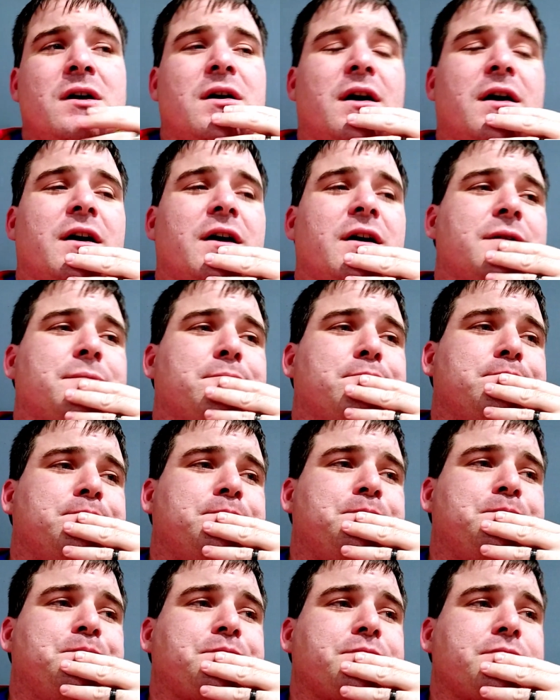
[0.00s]

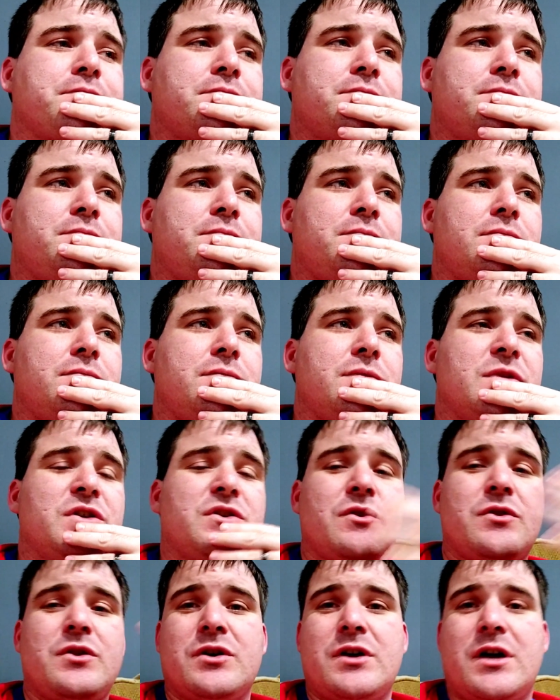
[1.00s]

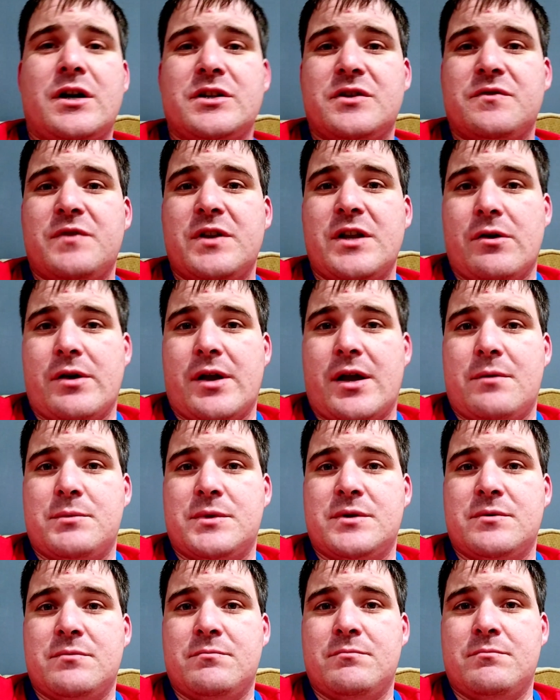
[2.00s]
So they're not just video
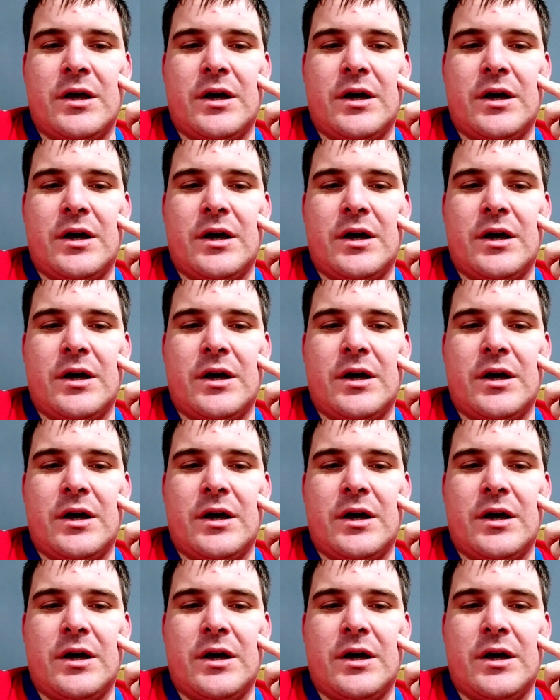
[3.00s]
games.